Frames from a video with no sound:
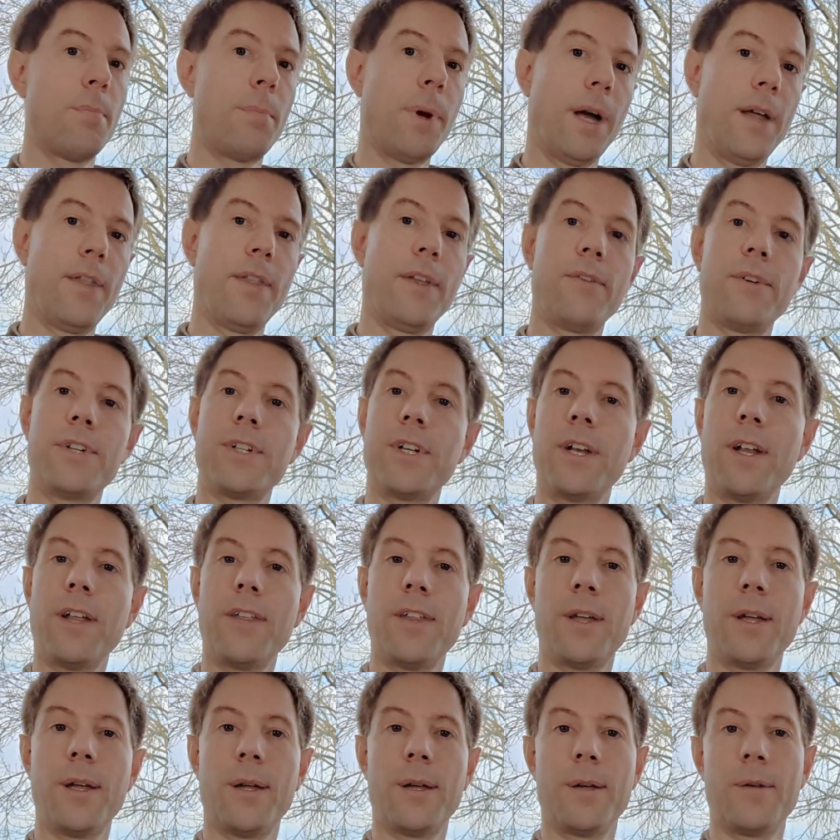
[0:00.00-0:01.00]
But there is
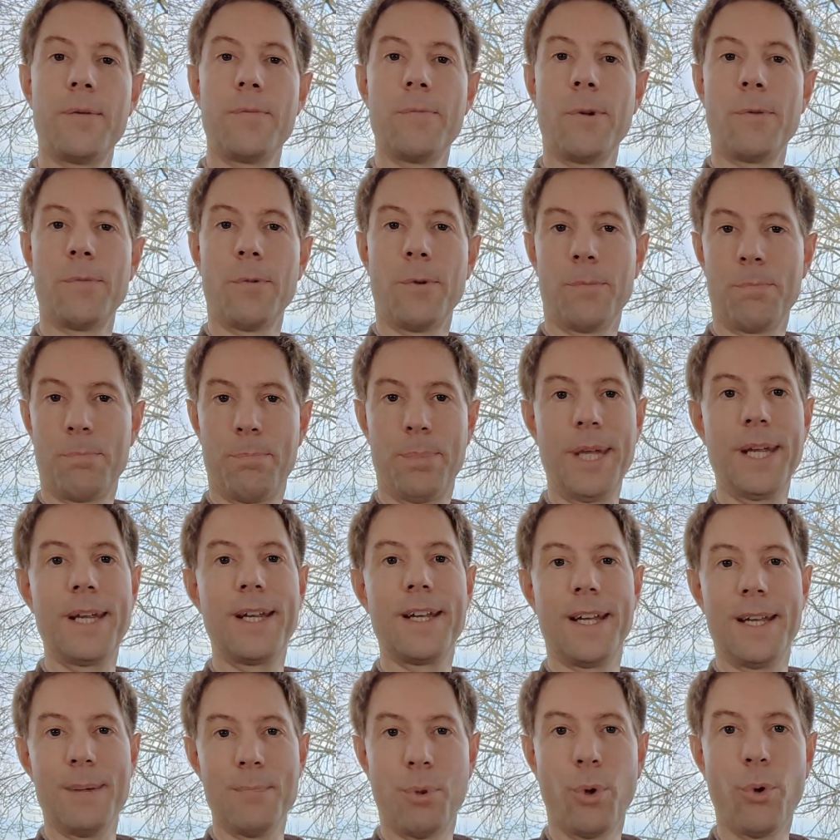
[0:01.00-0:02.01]
another
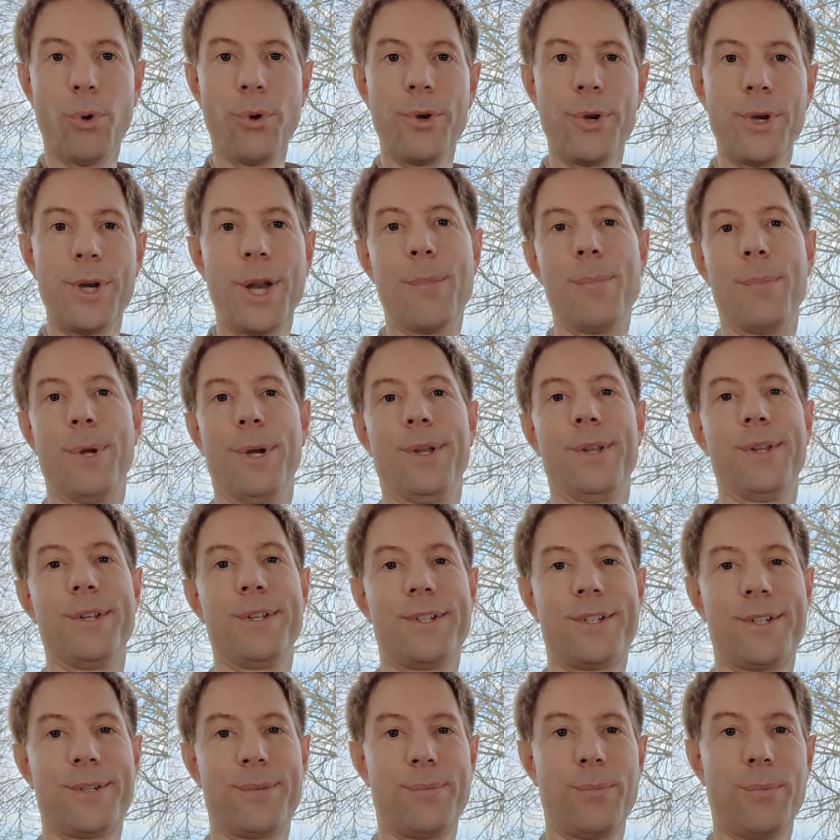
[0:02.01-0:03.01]
big important number
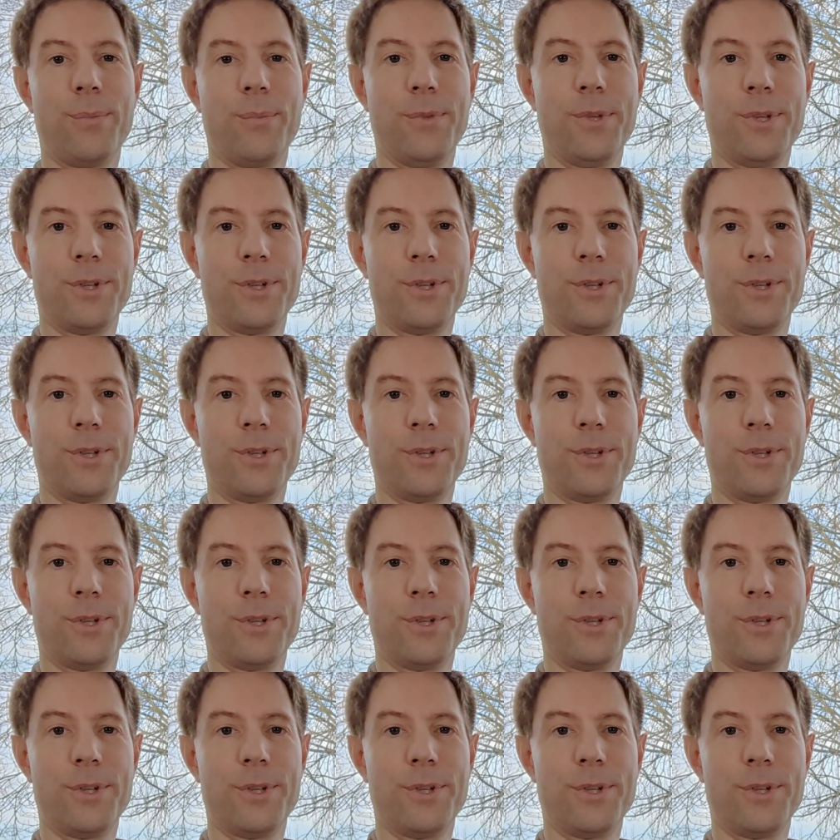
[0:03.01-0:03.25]
that's